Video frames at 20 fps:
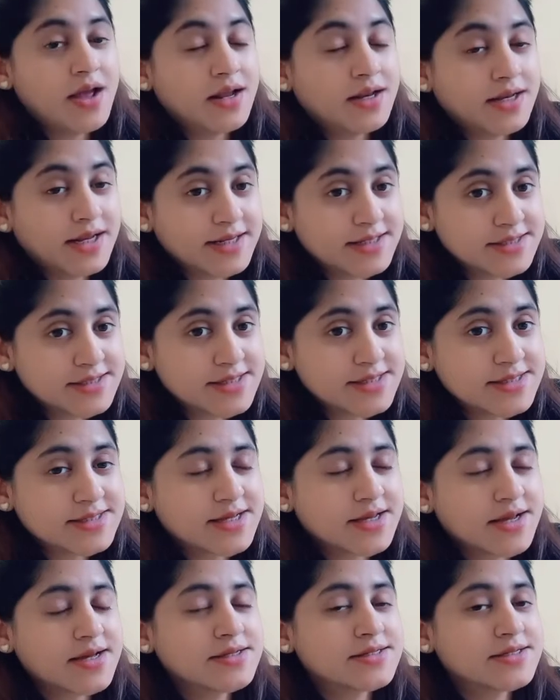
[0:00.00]
Let's
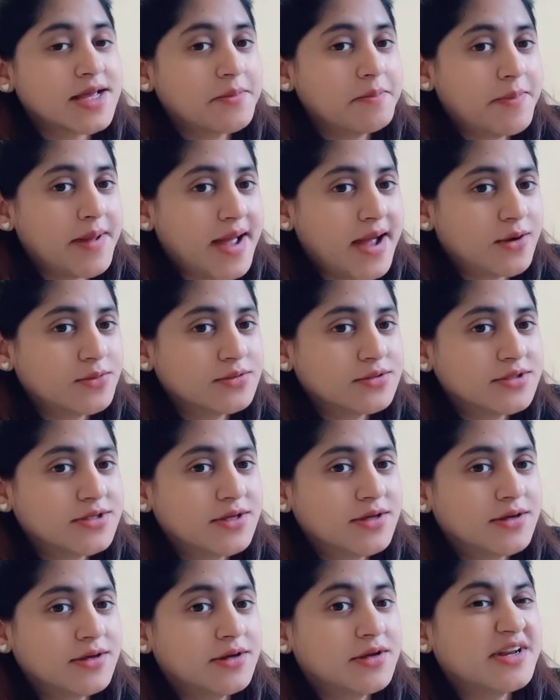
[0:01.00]
discuss about
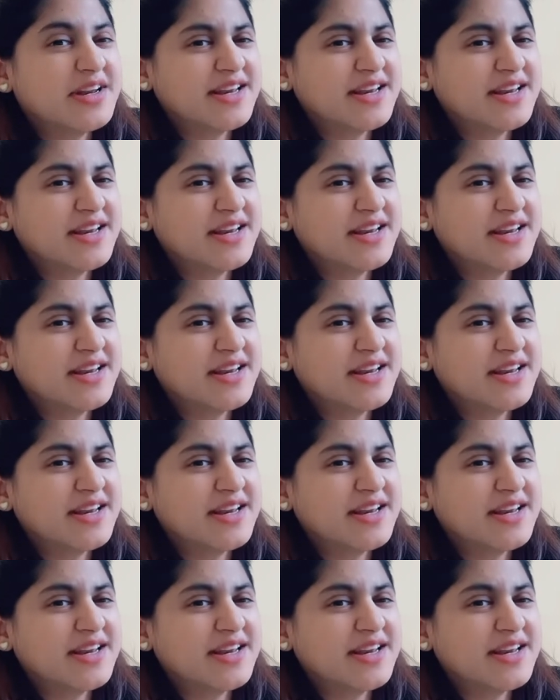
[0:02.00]
the